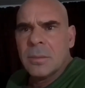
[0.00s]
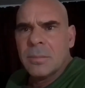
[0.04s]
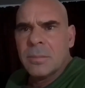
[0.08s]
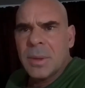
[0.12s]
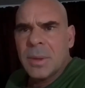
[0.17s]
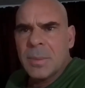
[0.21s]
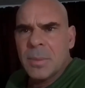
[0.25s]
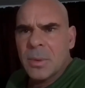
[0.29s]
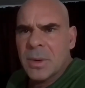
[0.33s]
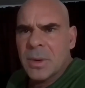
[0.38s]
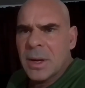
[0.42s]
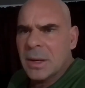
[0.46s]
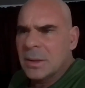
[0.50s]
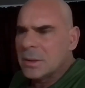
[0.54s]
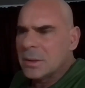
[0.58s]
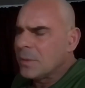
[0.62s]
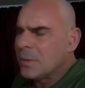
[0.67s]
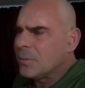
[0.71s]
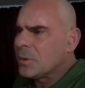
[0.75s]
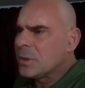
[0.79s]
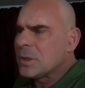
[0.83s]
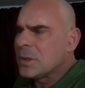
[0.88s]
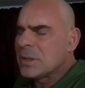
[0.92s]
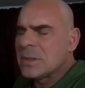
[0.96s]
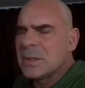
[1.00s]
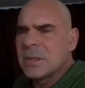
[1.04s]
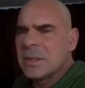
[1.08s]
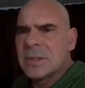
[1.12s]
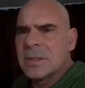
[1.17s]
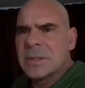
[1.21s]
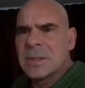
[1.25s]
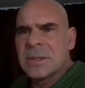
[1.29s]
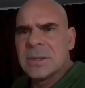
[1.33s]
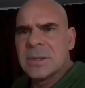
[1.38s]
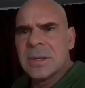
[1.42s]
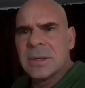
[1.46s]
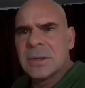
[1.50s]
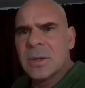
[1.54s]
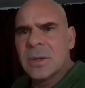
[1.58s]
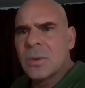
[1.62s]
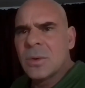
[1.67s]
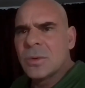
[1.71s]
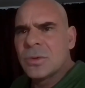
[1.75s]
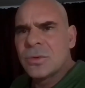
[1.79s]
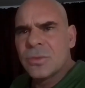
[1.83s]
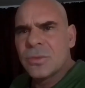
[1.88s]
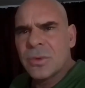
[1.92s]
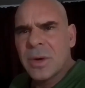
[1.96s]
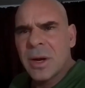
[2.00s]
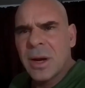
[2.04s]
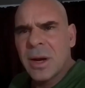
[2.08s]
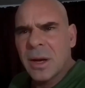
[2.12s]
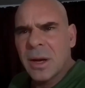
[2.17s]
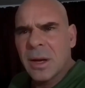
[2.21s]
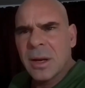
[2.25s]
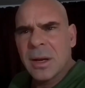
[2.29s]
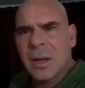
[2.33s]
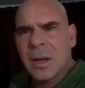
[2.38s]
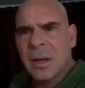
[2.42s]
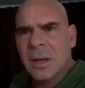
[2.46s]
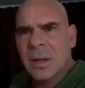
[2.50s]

People get liver diseases that don't drink.